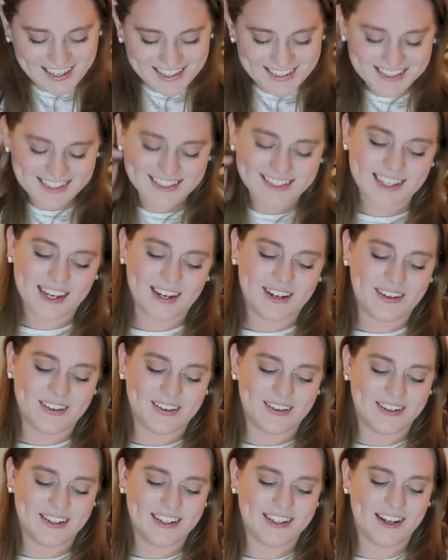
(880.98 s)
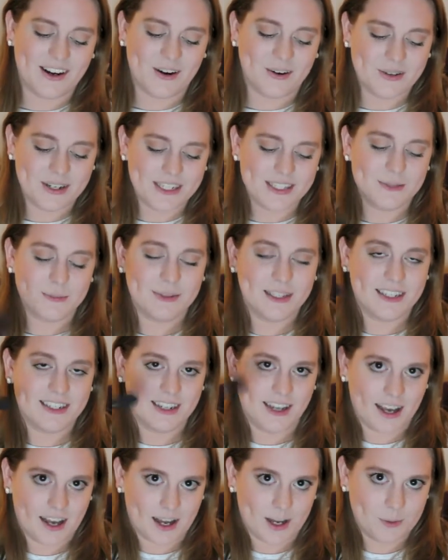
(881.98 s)
So always blend
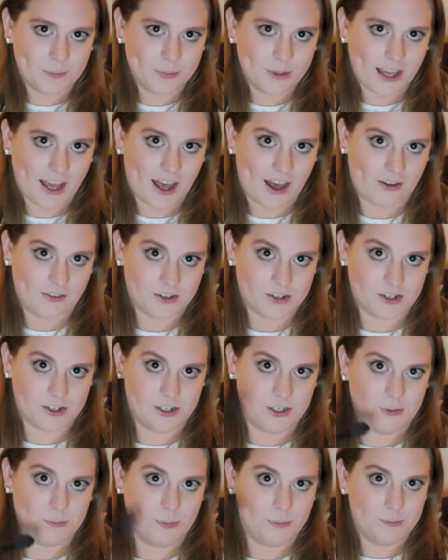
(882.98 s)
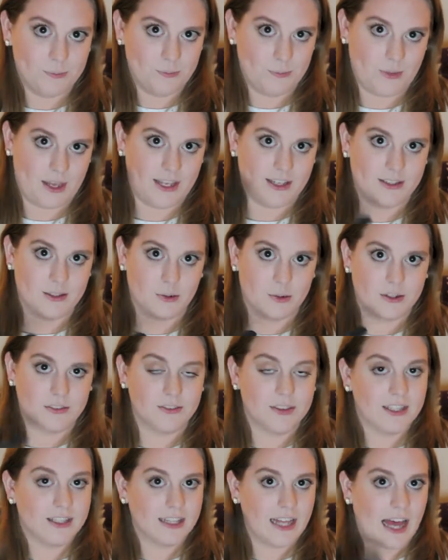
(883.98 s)
up after you make sort of
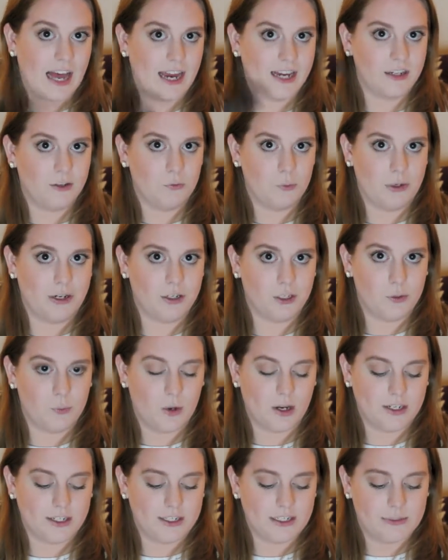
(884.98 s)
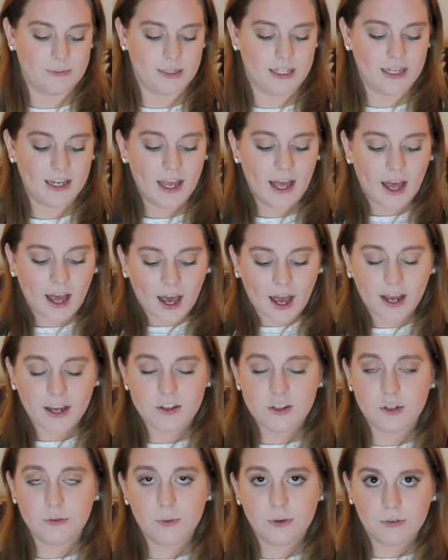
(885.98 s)
the line of where you want it to be. I
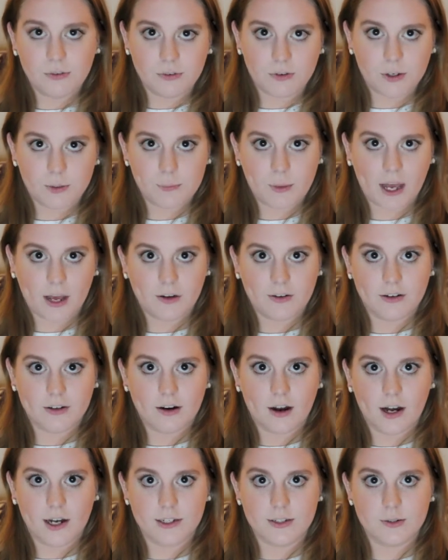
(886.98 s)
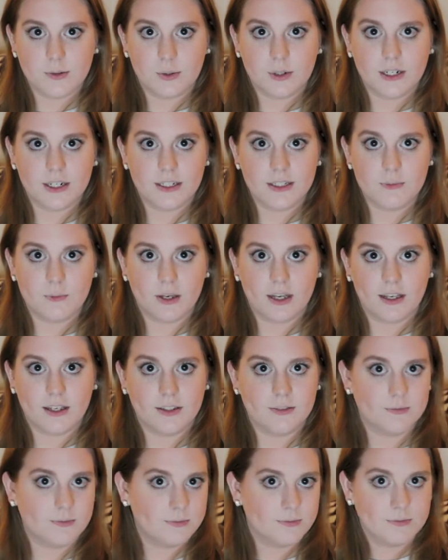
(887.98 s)
do prefer powder contours, but
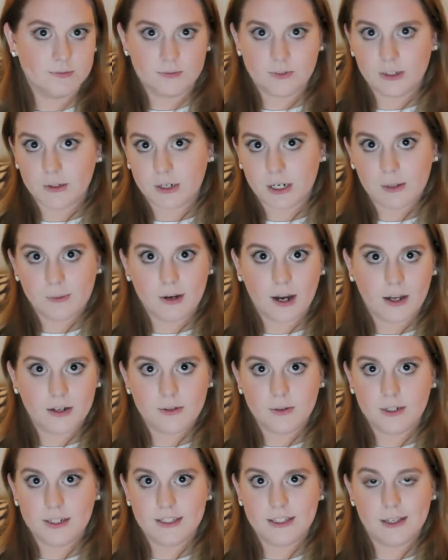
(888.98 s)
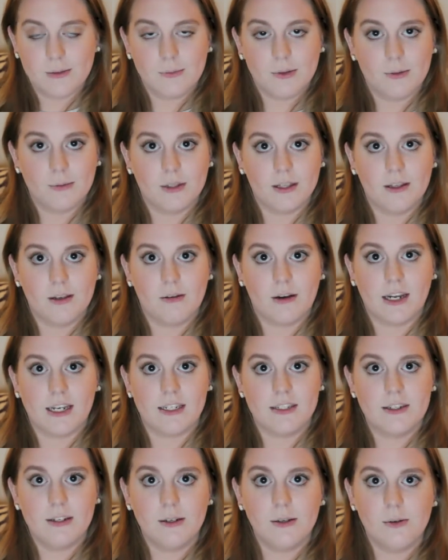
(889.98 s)
cream contours can be really great
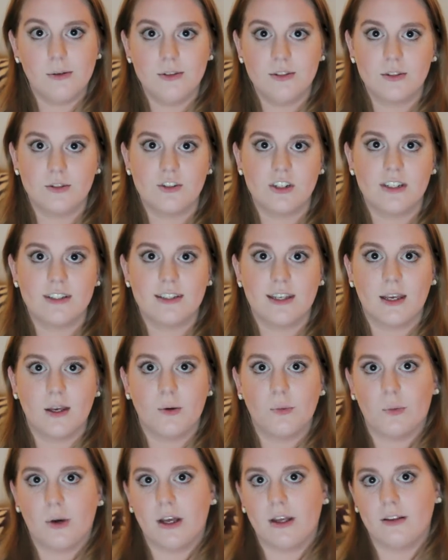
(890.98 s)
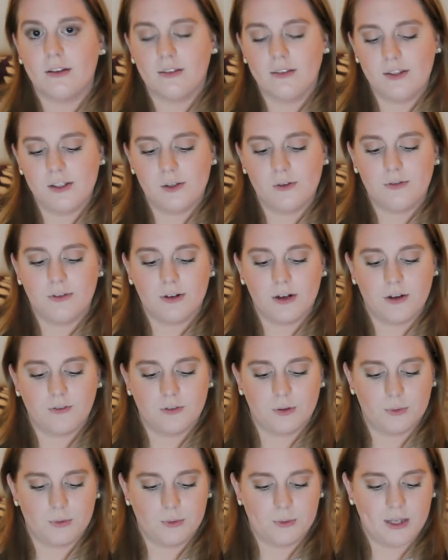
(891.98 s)
too, so just get what you feel
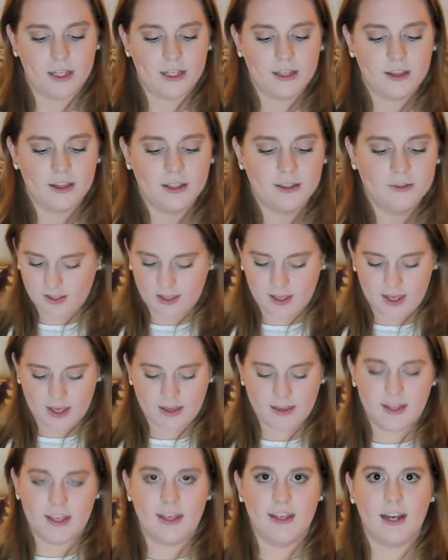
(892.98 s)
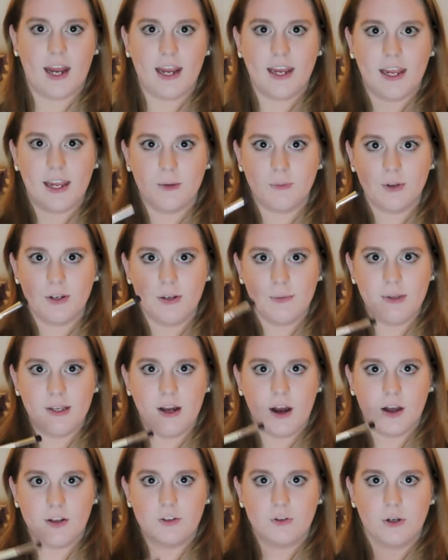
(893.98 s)
comfortable with. And then I am going to be
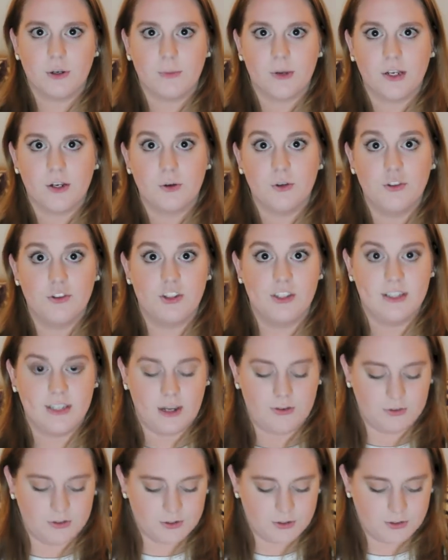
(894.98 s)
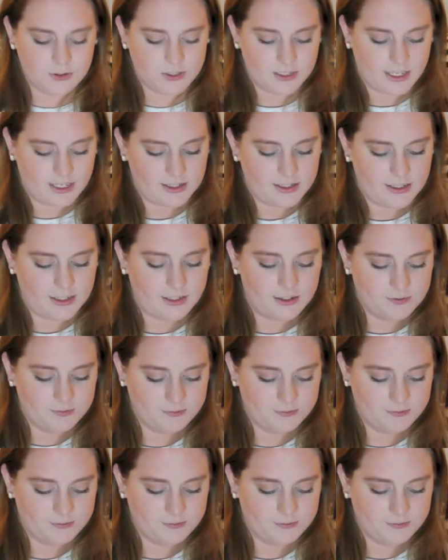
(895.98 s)
contouring my nose just ever so slightly.